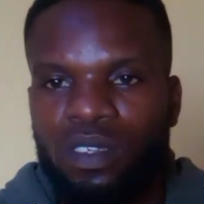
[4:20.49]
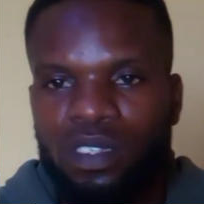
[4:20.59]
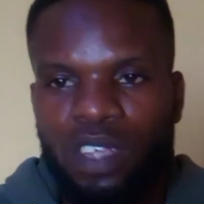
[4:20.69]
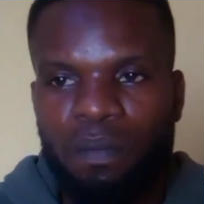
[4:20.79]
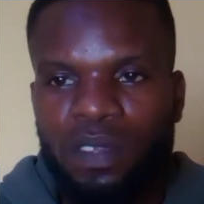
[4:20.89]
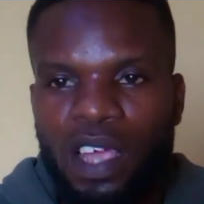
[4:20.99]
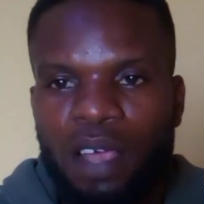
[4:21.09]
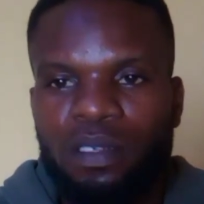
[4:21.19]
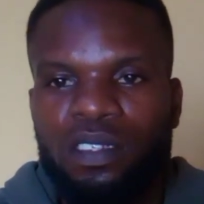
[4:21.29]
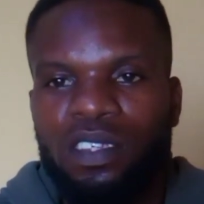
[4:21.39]

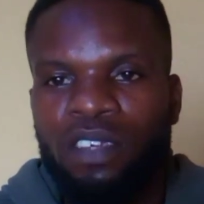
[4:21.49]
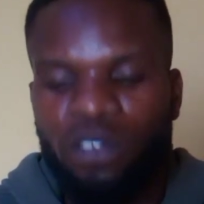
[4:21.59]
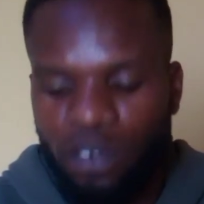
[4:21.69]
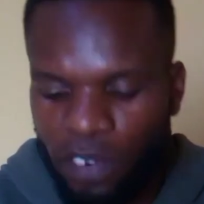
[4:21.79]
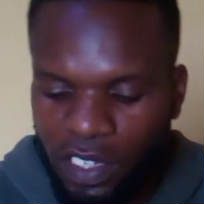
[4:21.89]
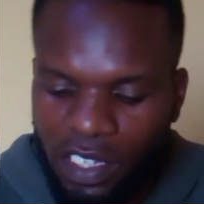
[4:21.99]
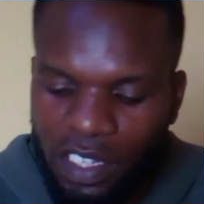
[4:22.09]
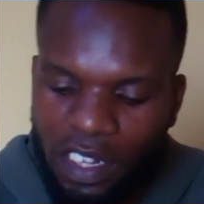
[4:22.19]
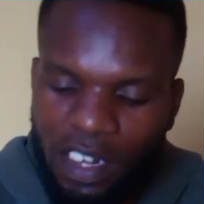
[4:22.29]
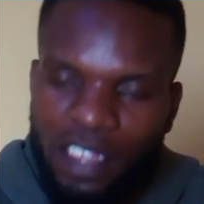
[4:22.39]
sometimes if you reach